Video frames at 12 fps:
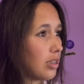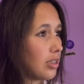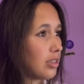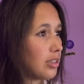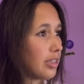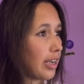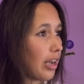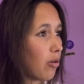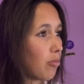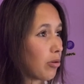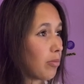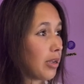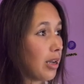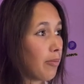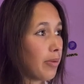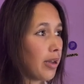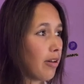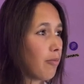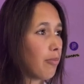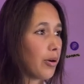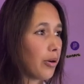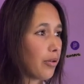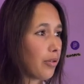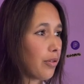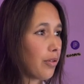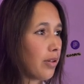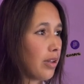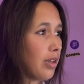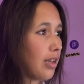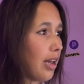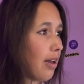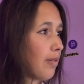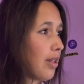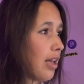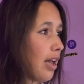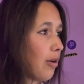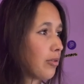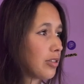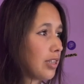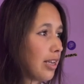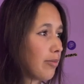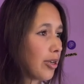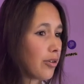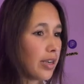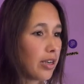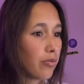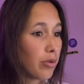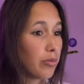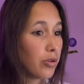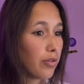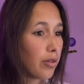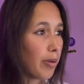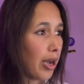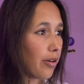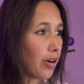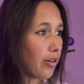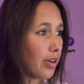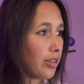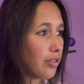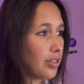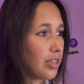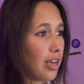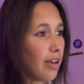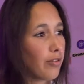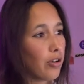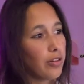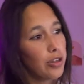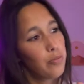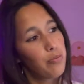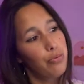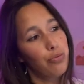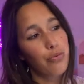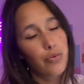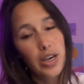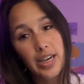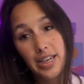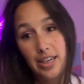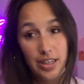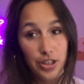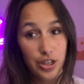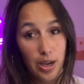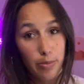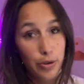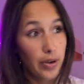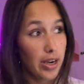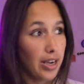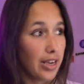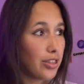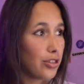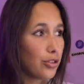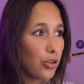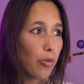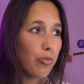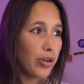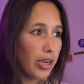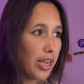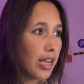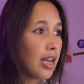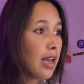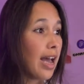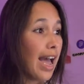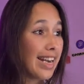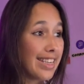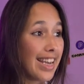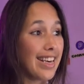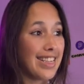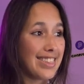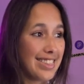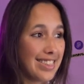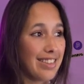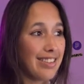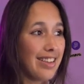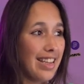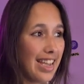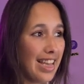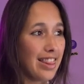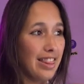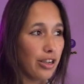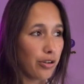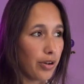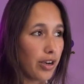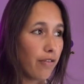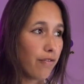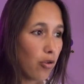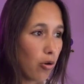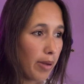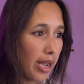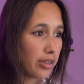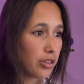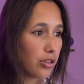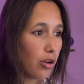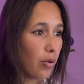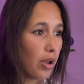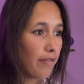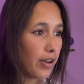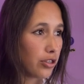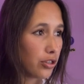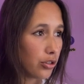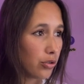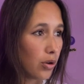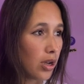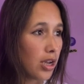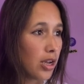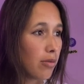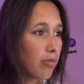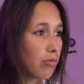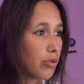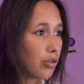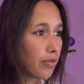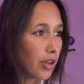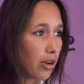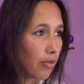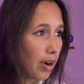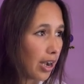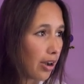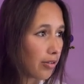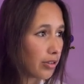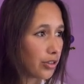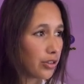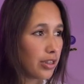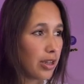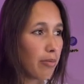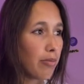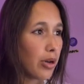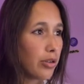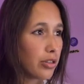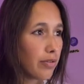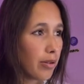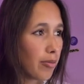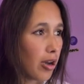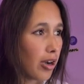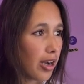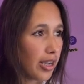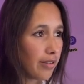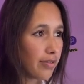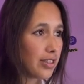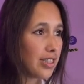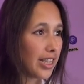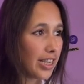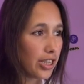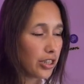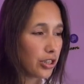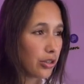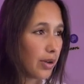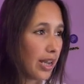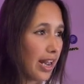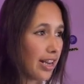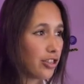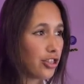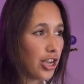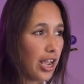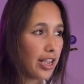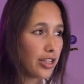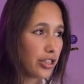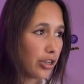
stick out probably a bit of both. Yeah, I will select my grid and remove the background, and you see I've got this brilliantly shaped grid and it's so pretty, and yet it's still in the grid format. So if I do move it around, you see that most of them are kind of sticking to it and changing